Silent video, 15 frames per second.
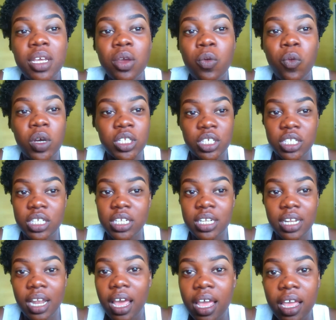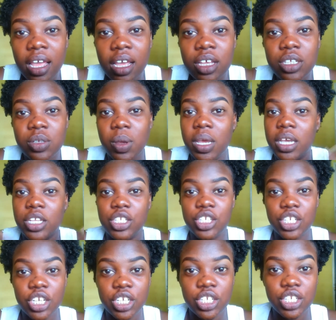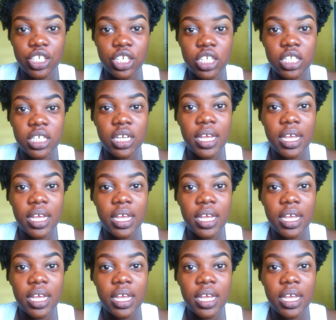what you didn't like so I can change it.